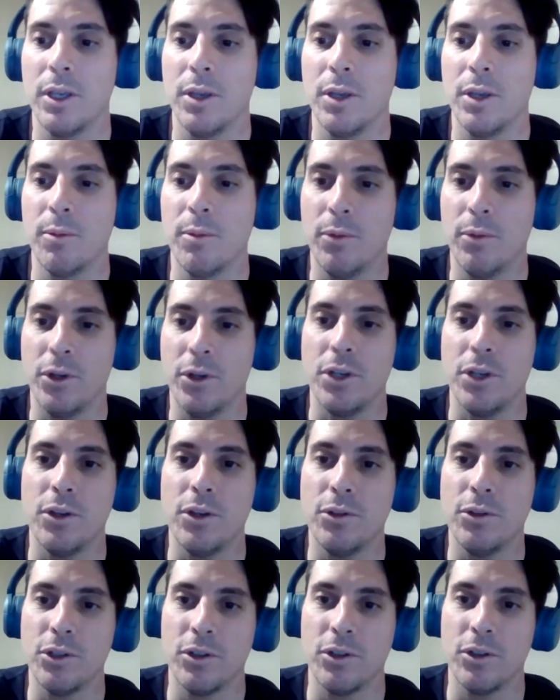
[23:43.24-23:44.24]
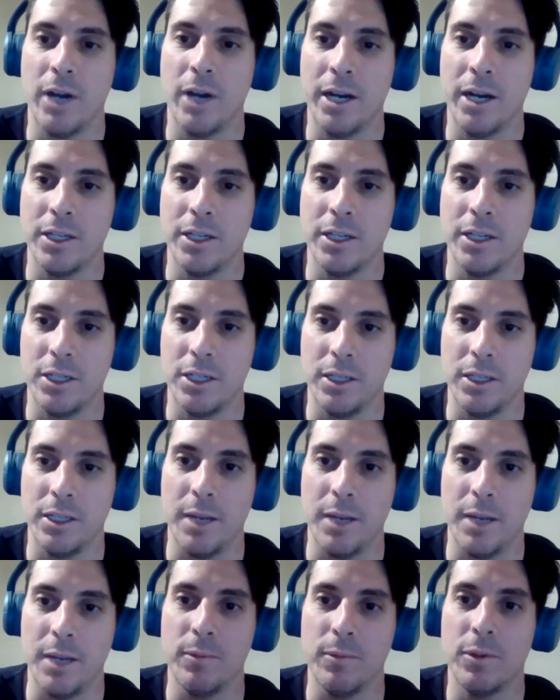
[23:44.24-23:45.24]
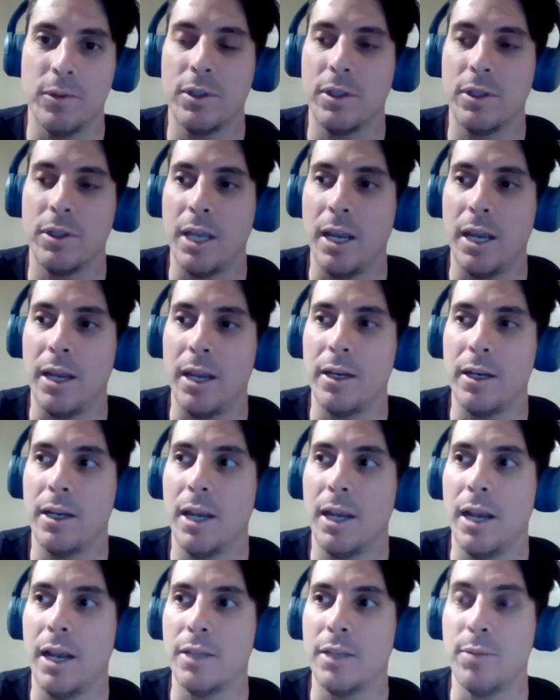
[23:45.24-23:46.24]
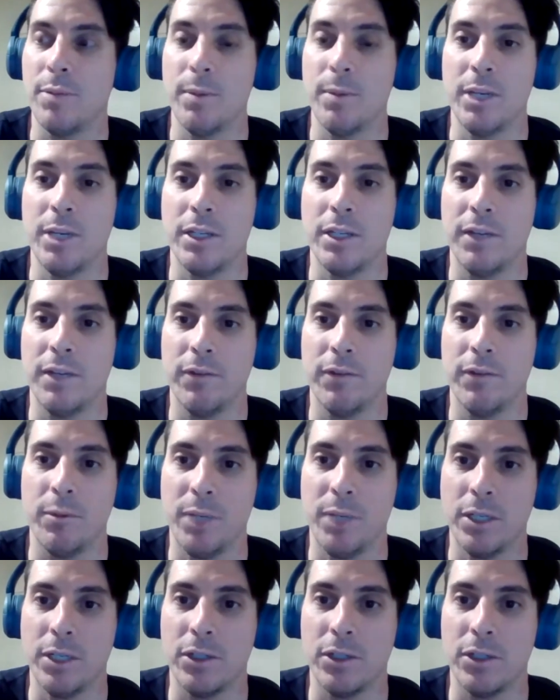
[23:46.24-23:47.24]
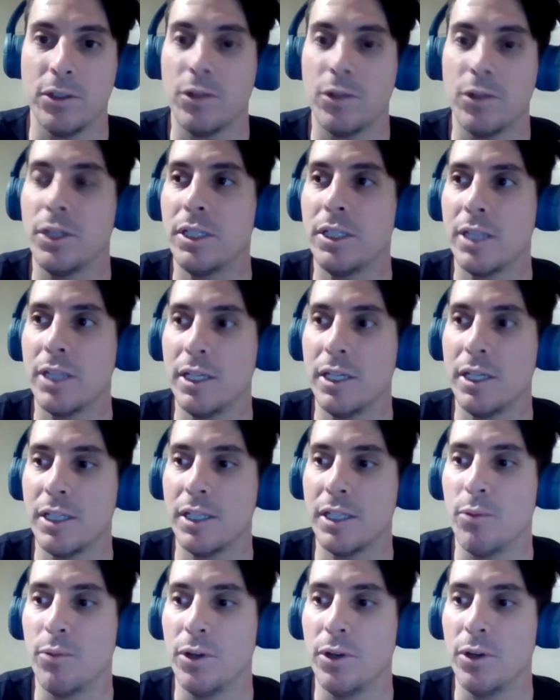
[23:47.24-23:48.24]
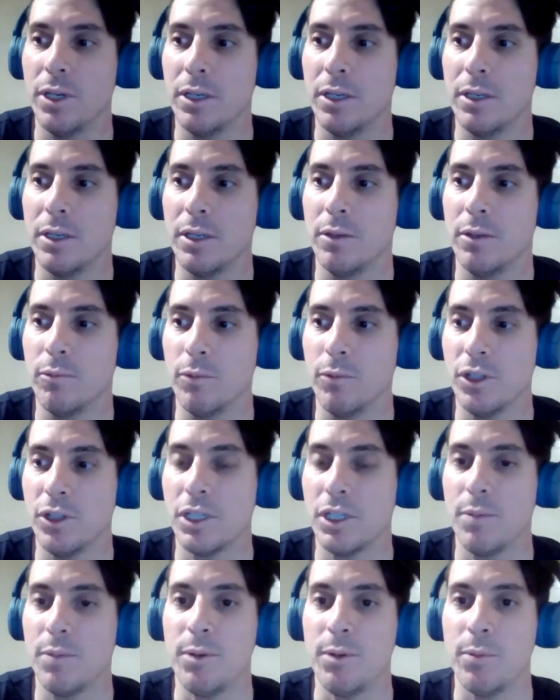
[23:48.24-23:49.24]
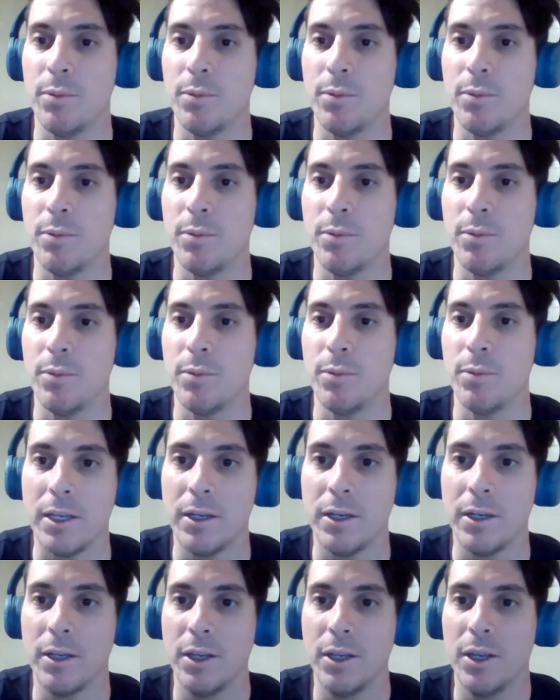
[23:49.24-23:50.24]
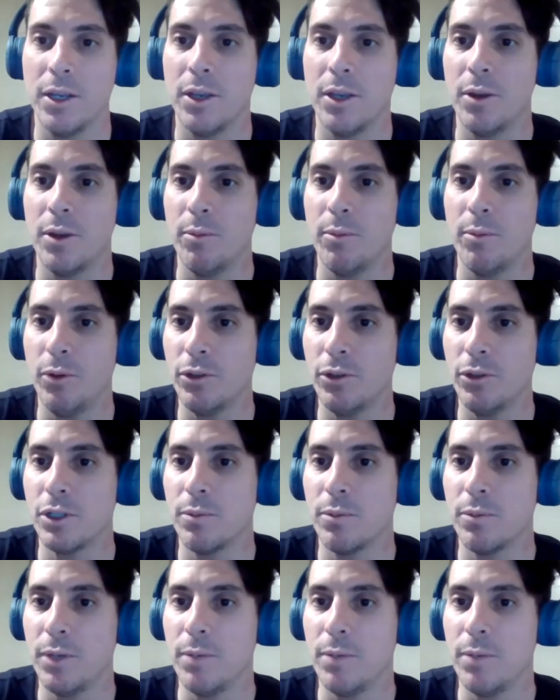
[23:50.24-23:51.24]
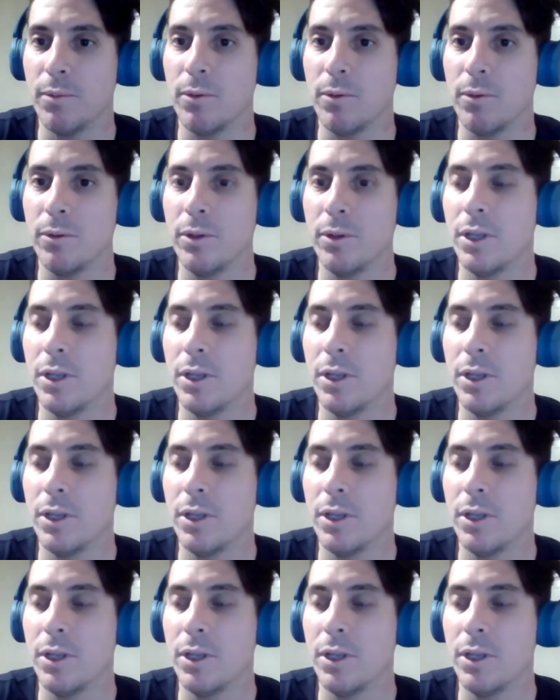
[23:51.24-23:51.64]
put a new strategy in them that has maybe a different picture. So let's say someone wants to be motivated. Most people,